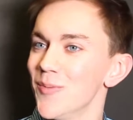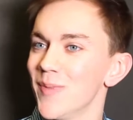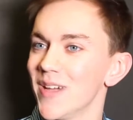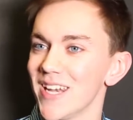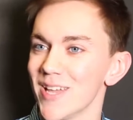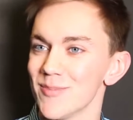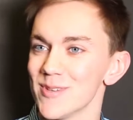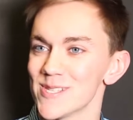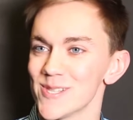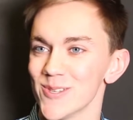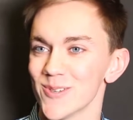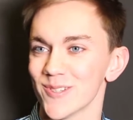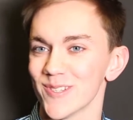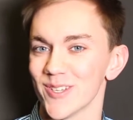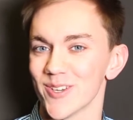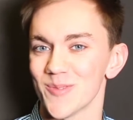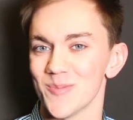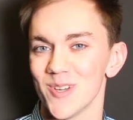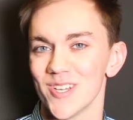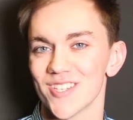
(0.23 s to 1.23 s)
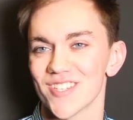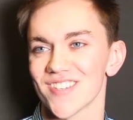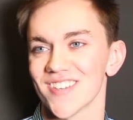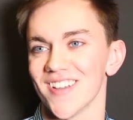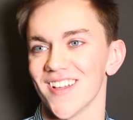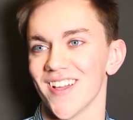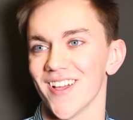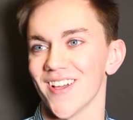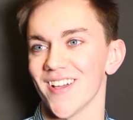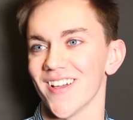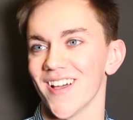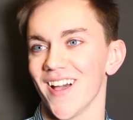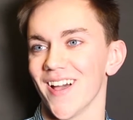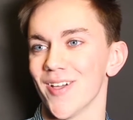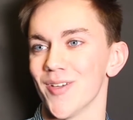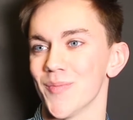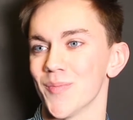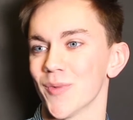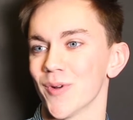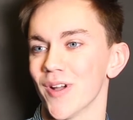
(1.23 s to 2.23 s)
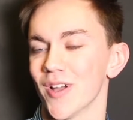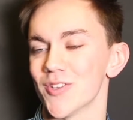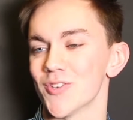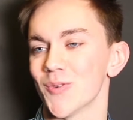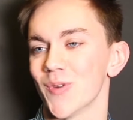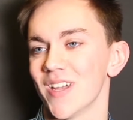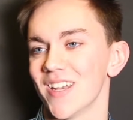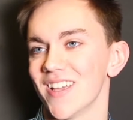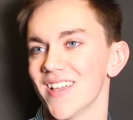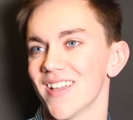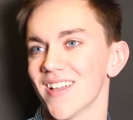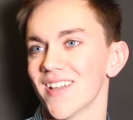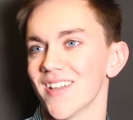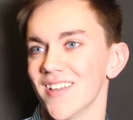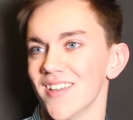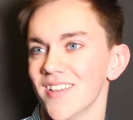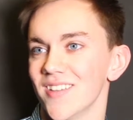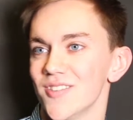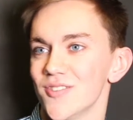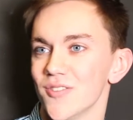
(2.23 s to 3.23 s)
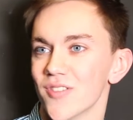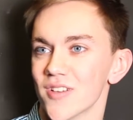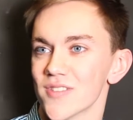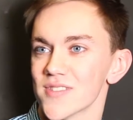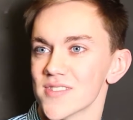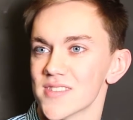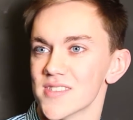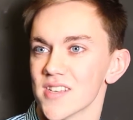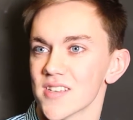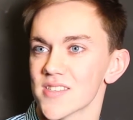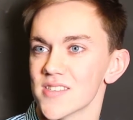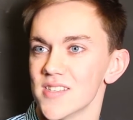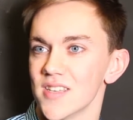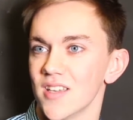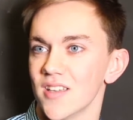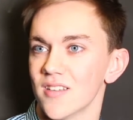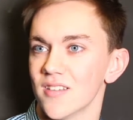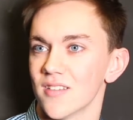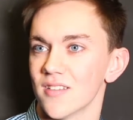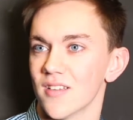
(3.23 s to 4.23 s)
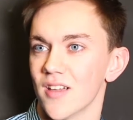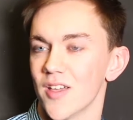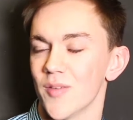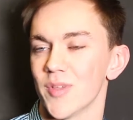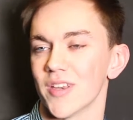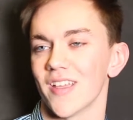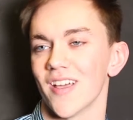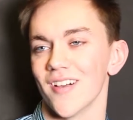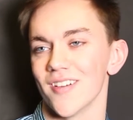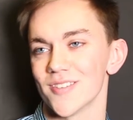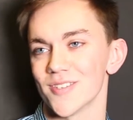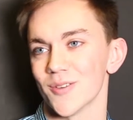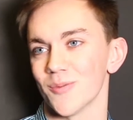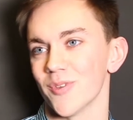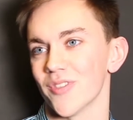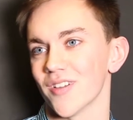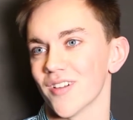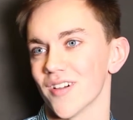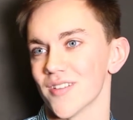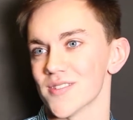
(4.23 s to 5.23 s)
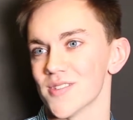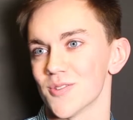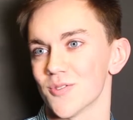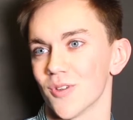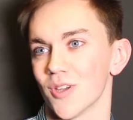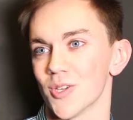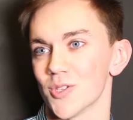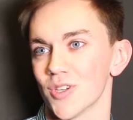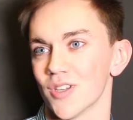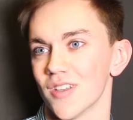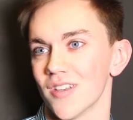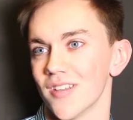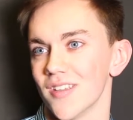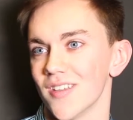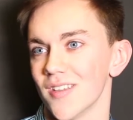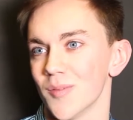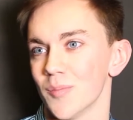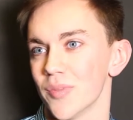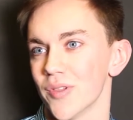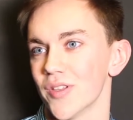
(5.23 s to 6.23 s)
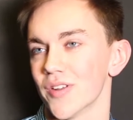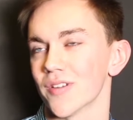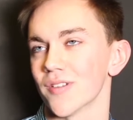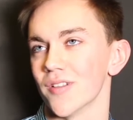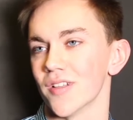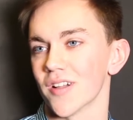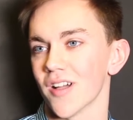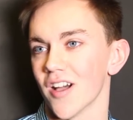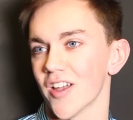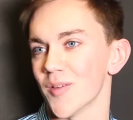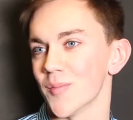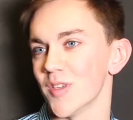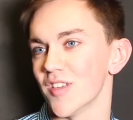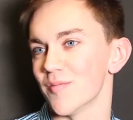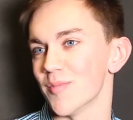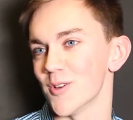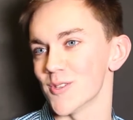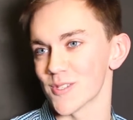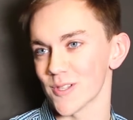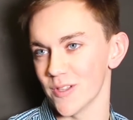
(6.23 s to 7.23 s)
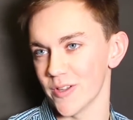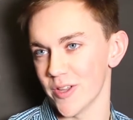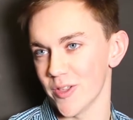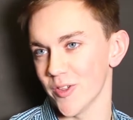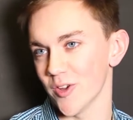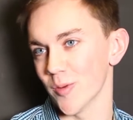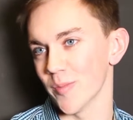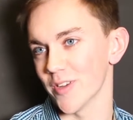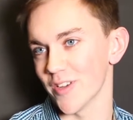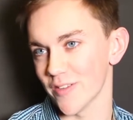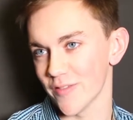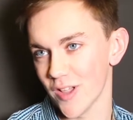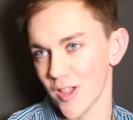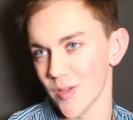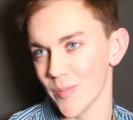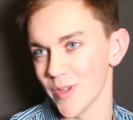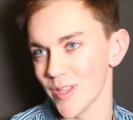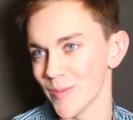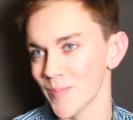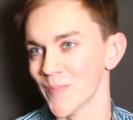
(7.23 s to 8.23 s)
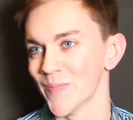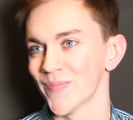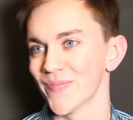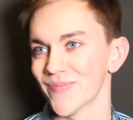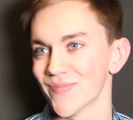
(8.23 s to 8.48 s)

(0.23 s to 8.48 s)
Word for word: My name is Luke Lindenbusch. Uh, I am graduating in 2016. I'm in Gallatin with a concentration in political economy and post-colonial urban development.